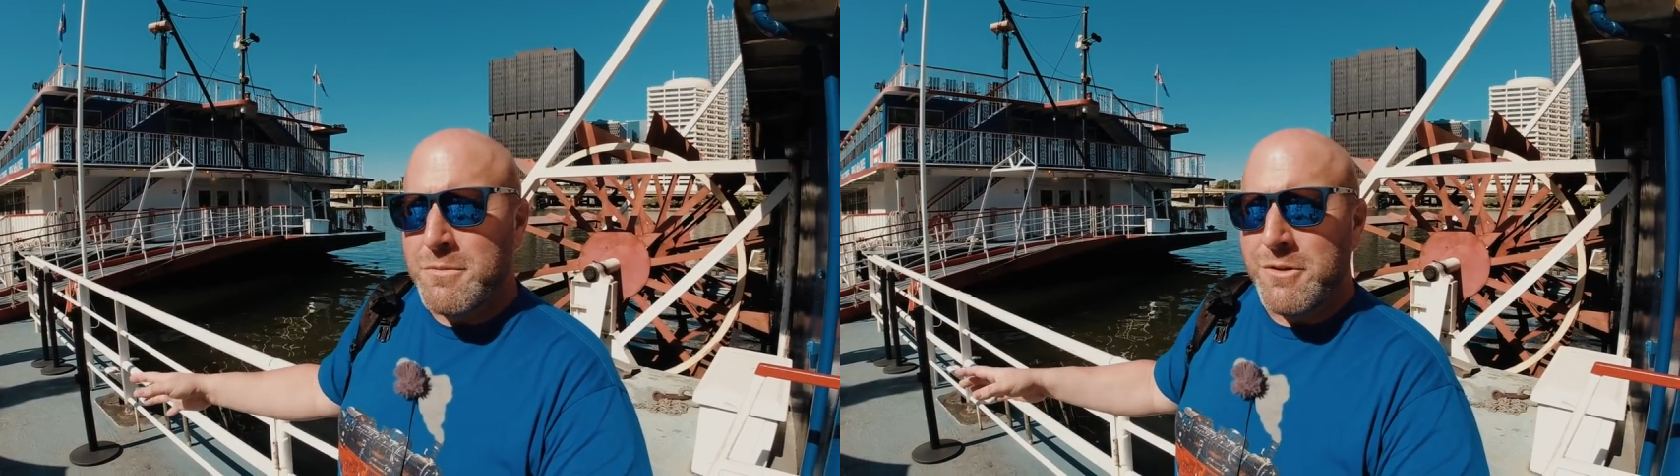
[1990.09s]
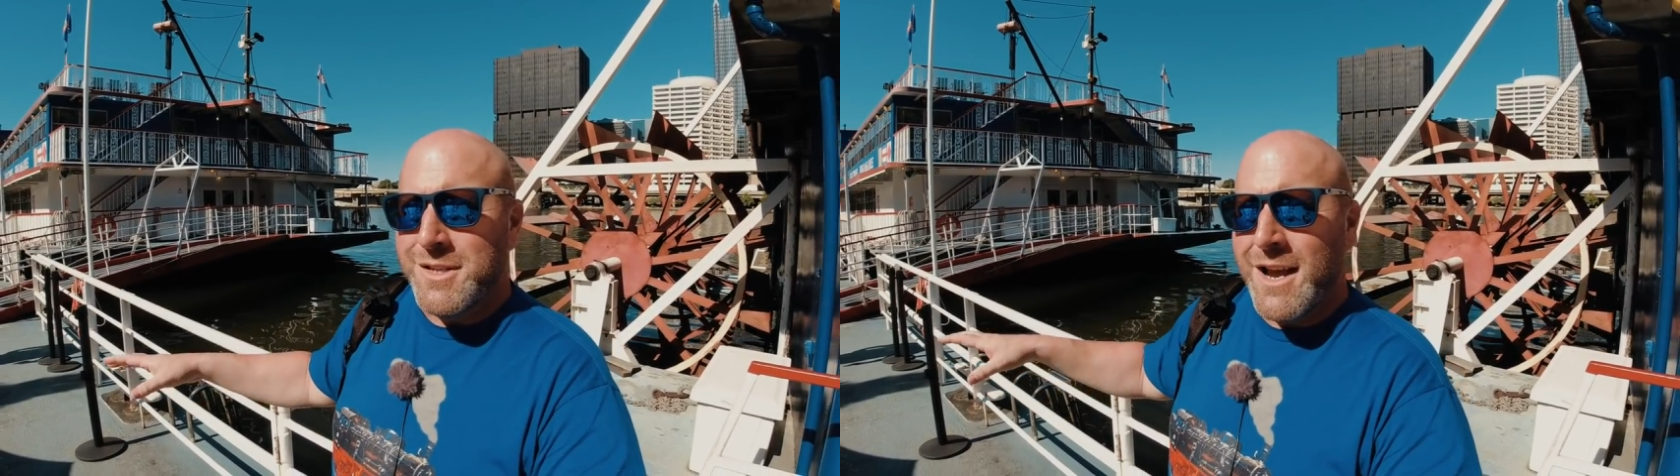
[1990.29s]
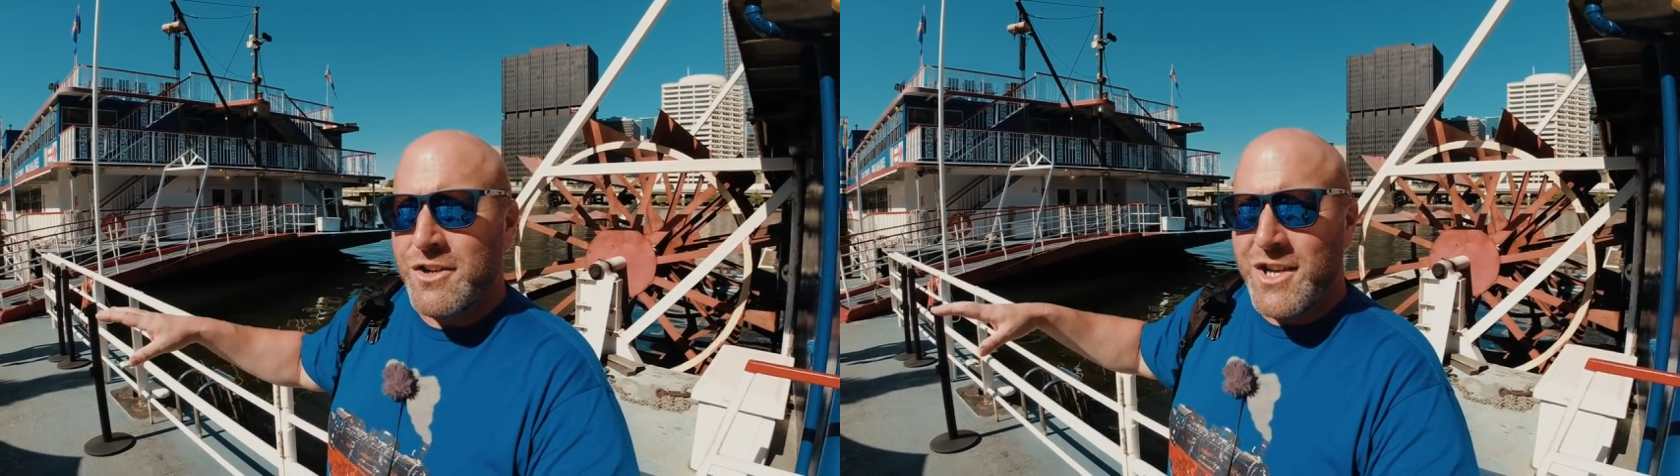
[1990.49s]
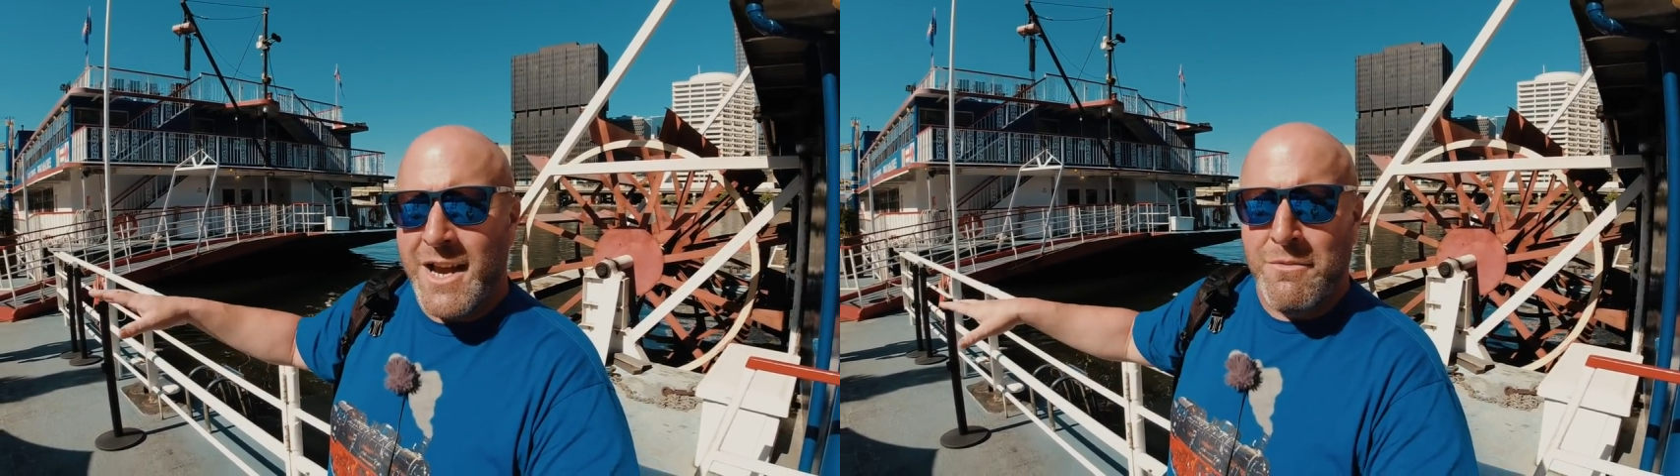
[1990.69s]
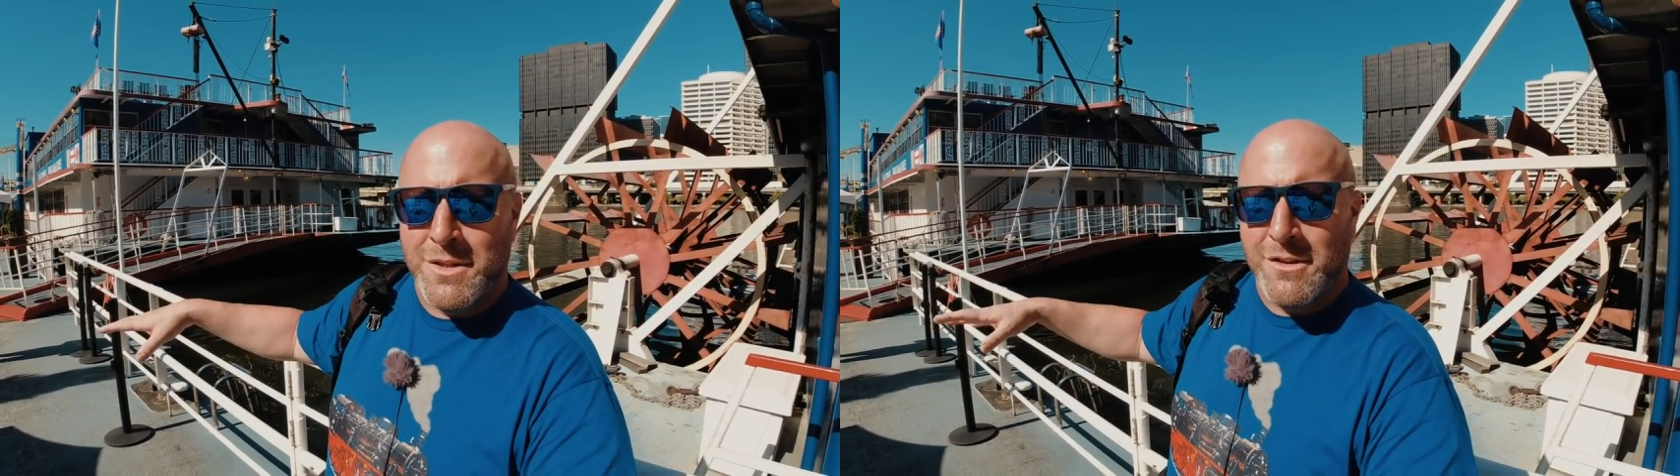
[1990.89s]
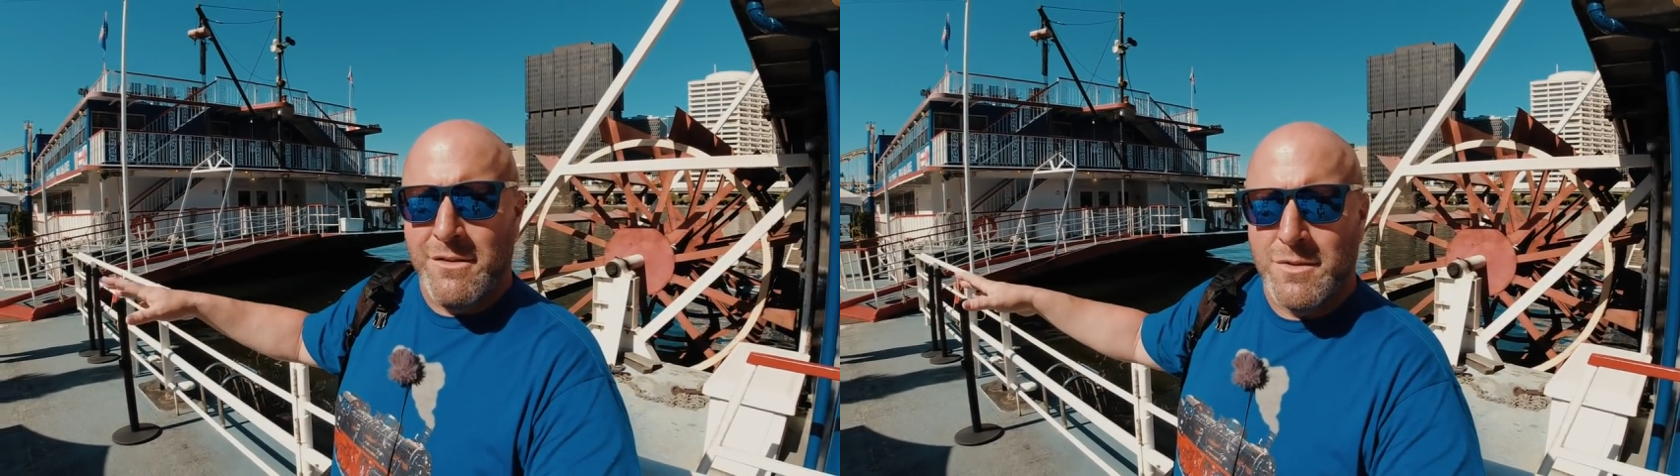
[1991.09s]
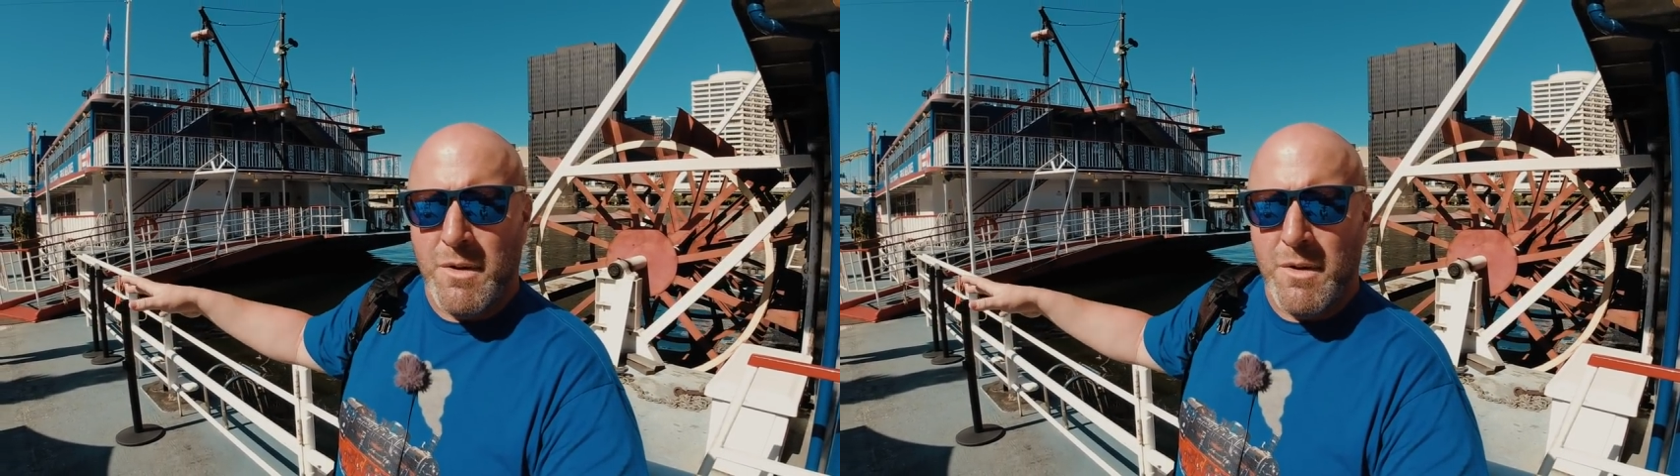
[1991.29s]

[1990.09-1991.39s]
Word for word: we were chatting with those